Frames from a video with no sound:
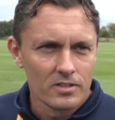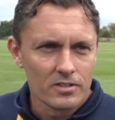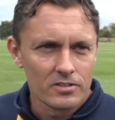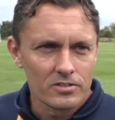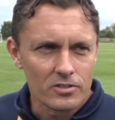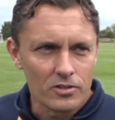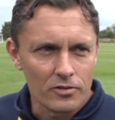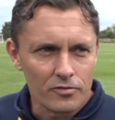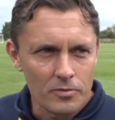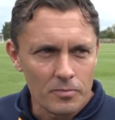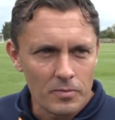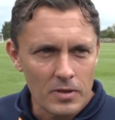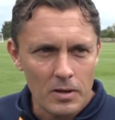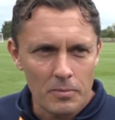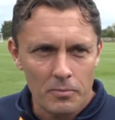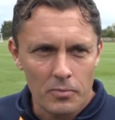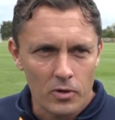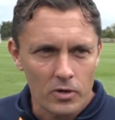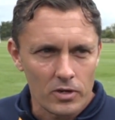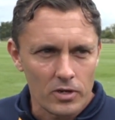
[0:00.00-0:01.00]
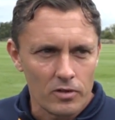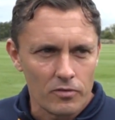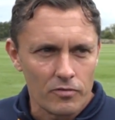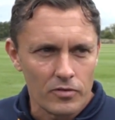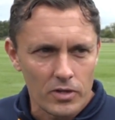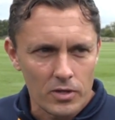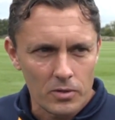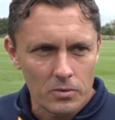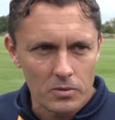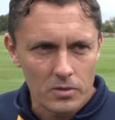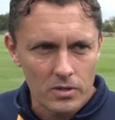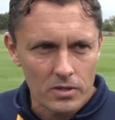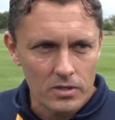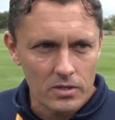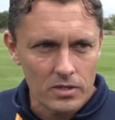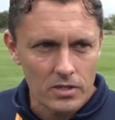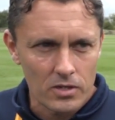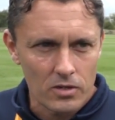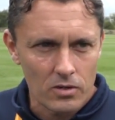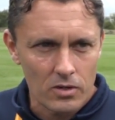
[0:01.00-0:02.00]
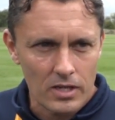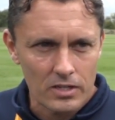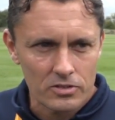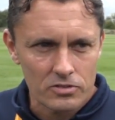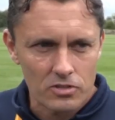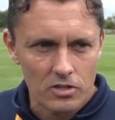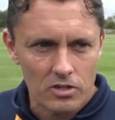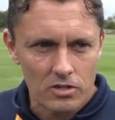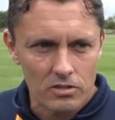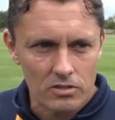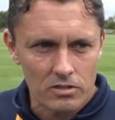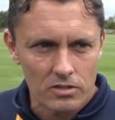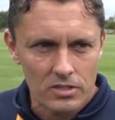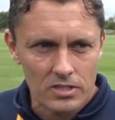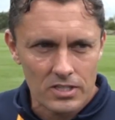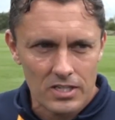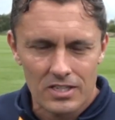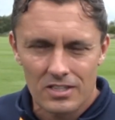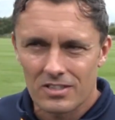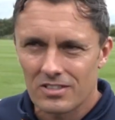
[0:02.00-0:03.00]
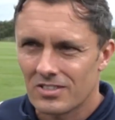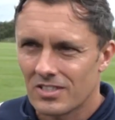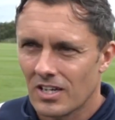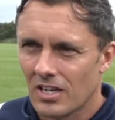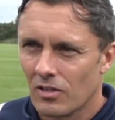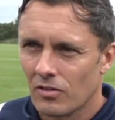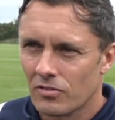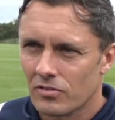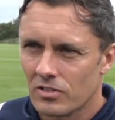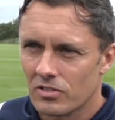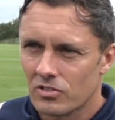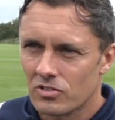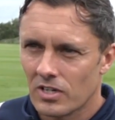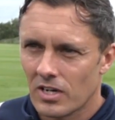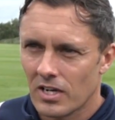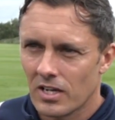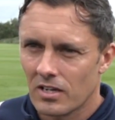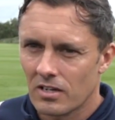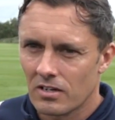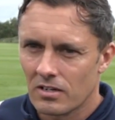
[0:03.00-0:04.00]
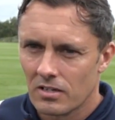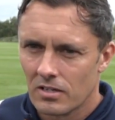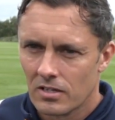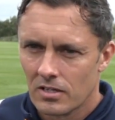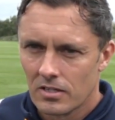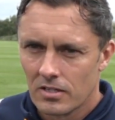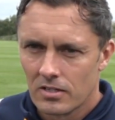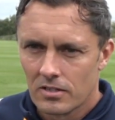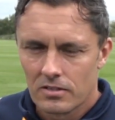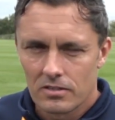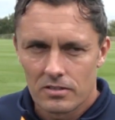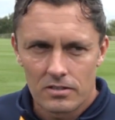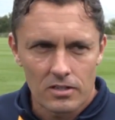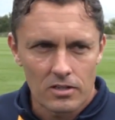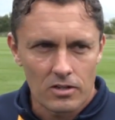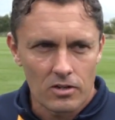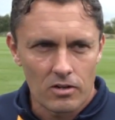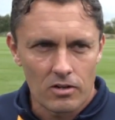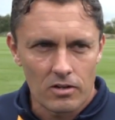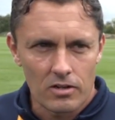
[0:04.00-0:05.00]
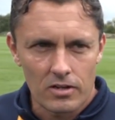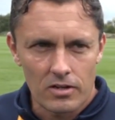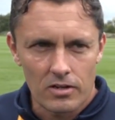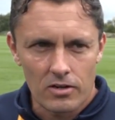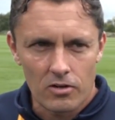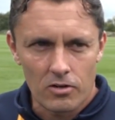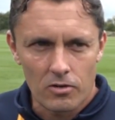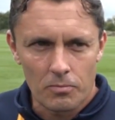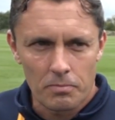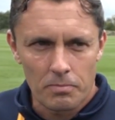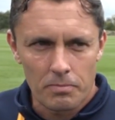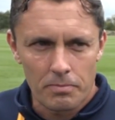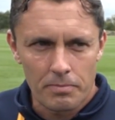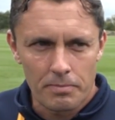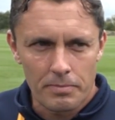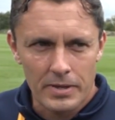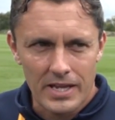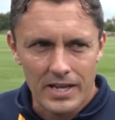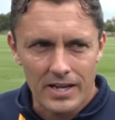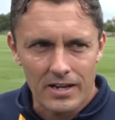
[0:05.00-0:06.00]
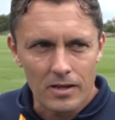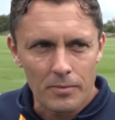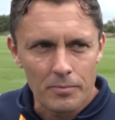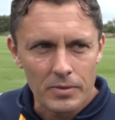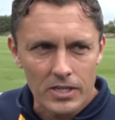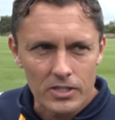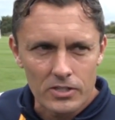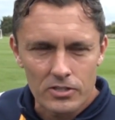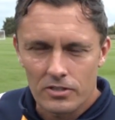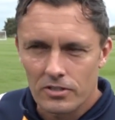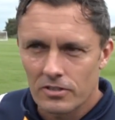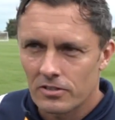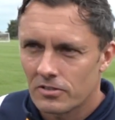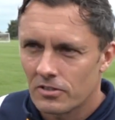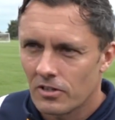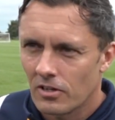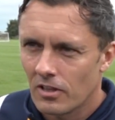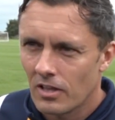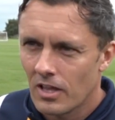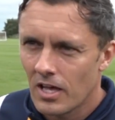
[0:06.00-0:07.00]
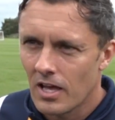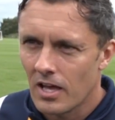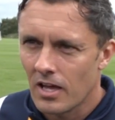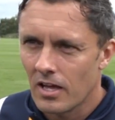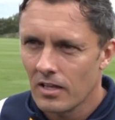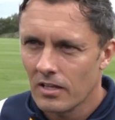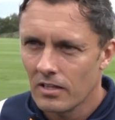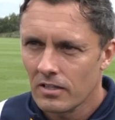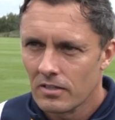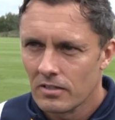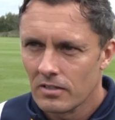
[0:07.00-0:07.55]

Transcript: So from that point of view, you know, let's not kid ourselves and try and you know paint a picture that's not there.